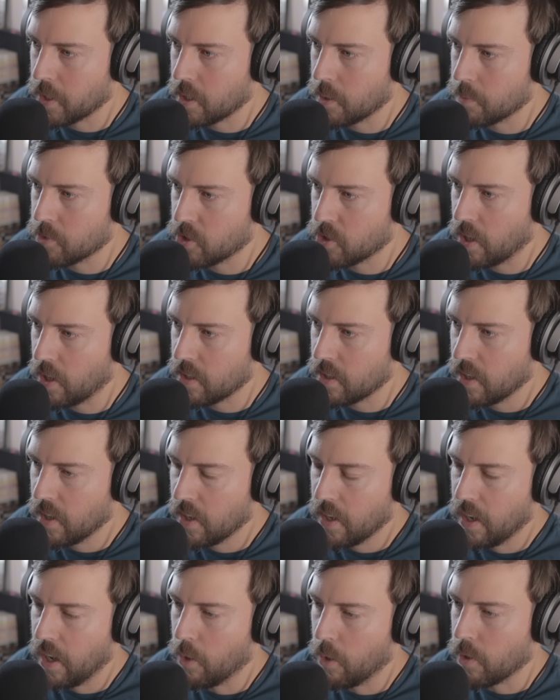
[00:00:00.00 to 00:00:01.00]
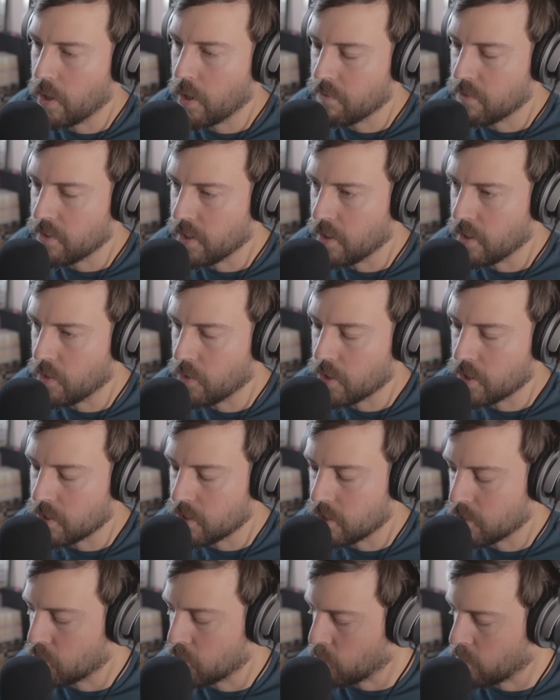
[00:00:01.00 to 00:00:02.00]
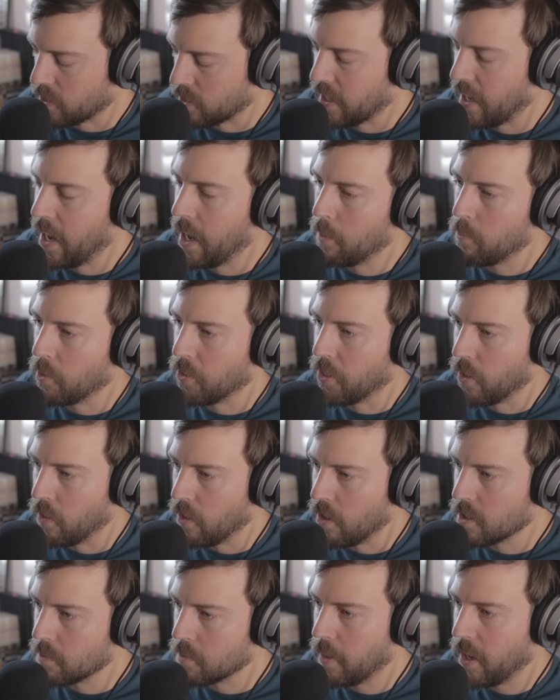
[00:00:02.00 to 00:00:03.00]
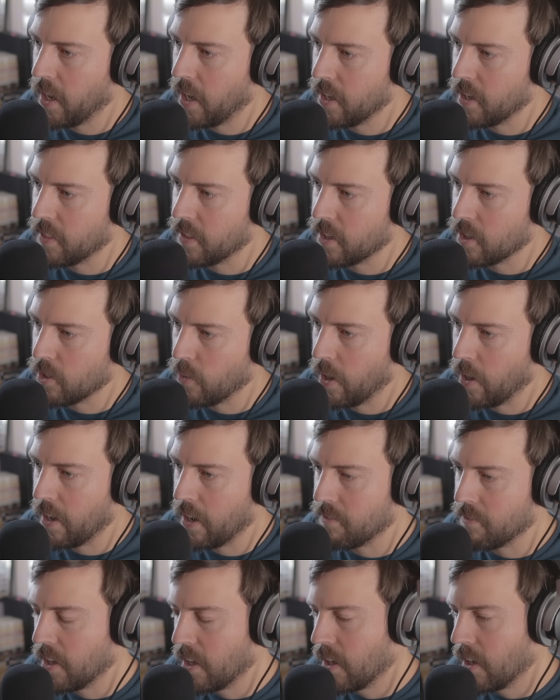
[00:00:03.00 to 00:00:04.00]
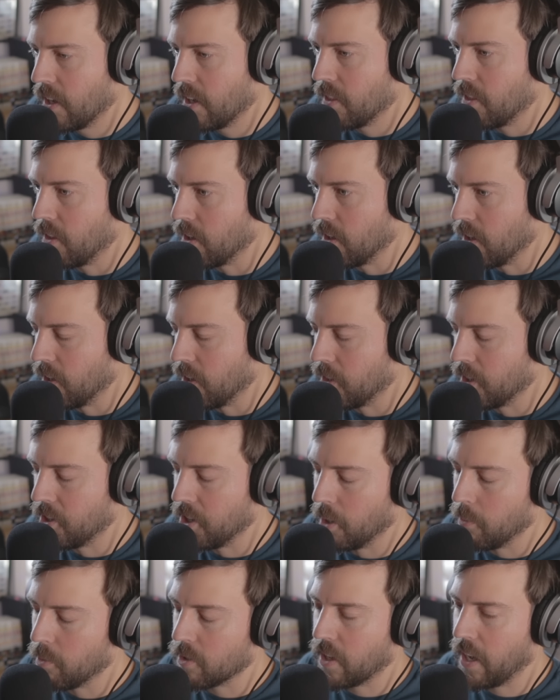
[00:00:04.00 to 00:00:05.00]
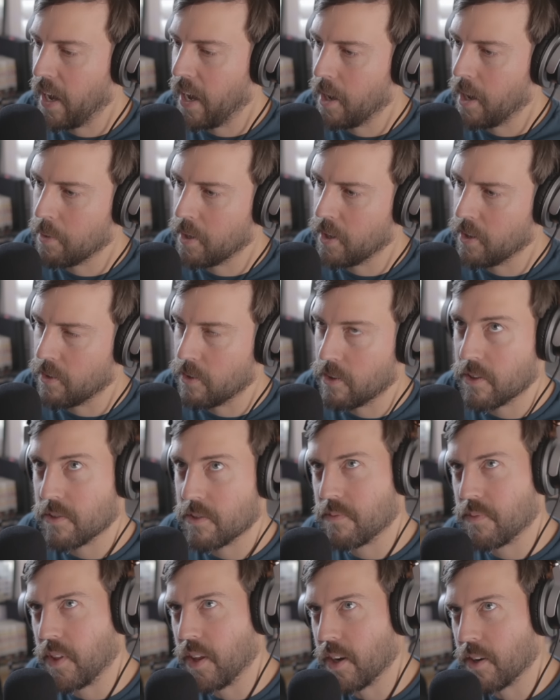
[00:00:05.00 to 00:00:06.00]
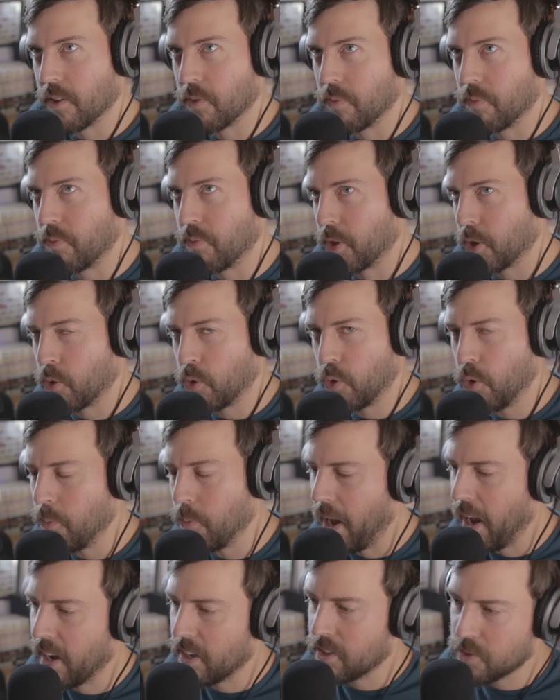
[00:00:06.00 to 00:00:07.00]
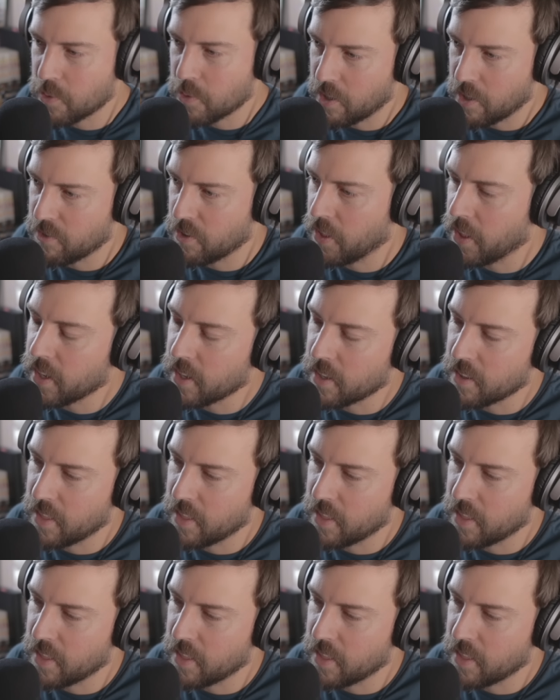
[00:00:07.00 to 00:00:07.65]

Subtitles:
this pickup truck? We have, you know, the short cab long bed, and then you have the double cab here, or the Crew Max, whatever